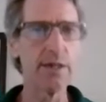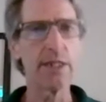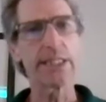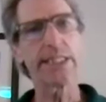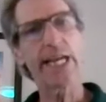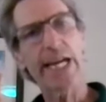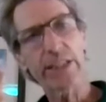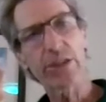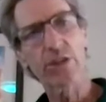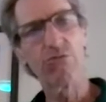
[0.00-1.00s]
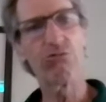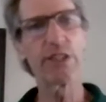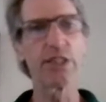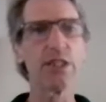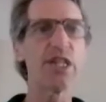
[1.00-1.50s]
Yes,
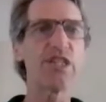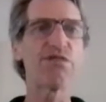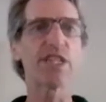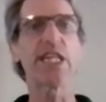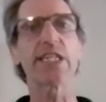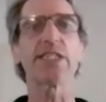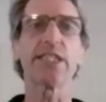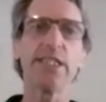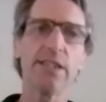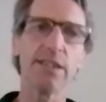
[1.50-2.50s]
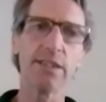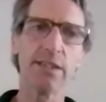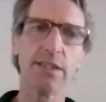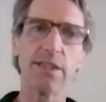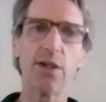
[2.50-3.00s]
real life kicks in.
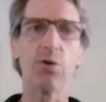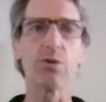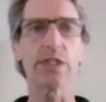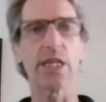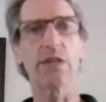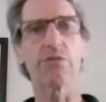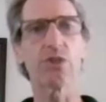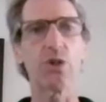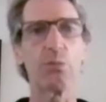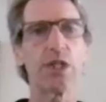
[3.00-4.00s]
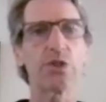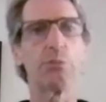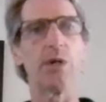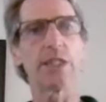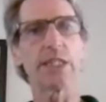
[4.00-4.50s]
You only have so much
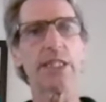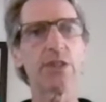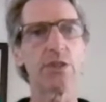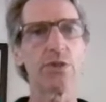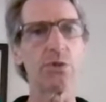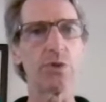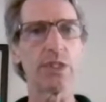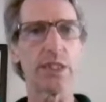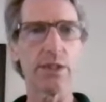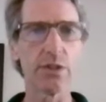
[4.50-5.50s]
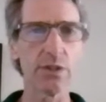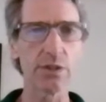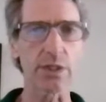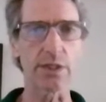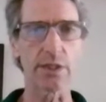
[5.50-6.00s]
money to do
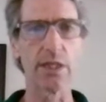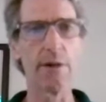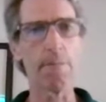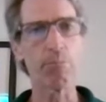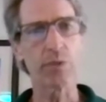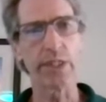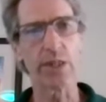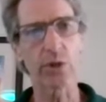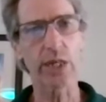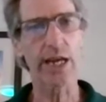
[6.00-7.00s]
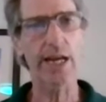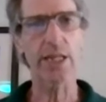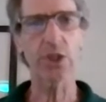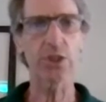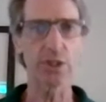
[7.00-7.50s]
deals, and
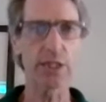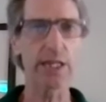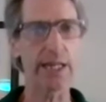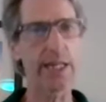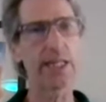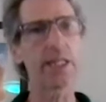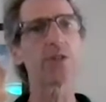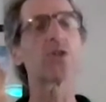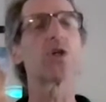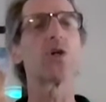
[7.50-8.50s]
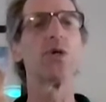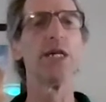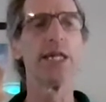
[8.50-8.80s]
cash is king. So